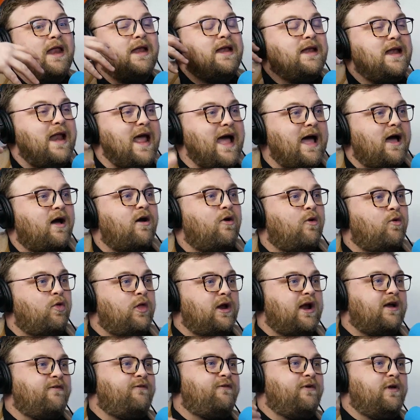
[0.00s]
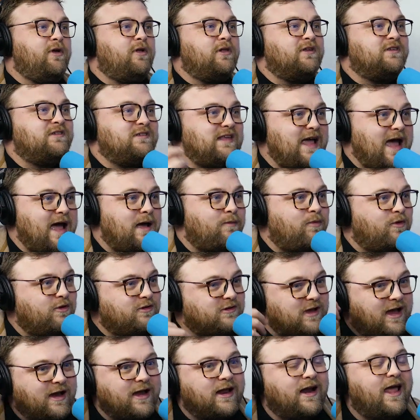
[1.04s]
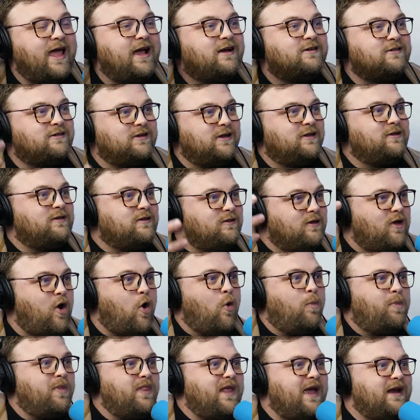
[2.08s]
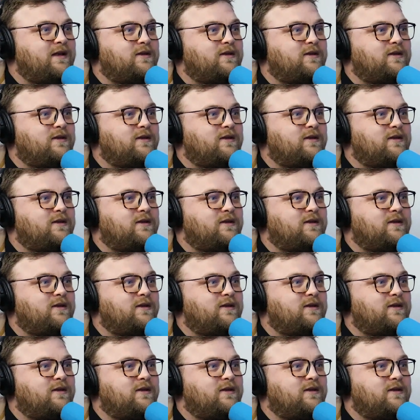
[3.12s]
Now that I feel established, I can actually open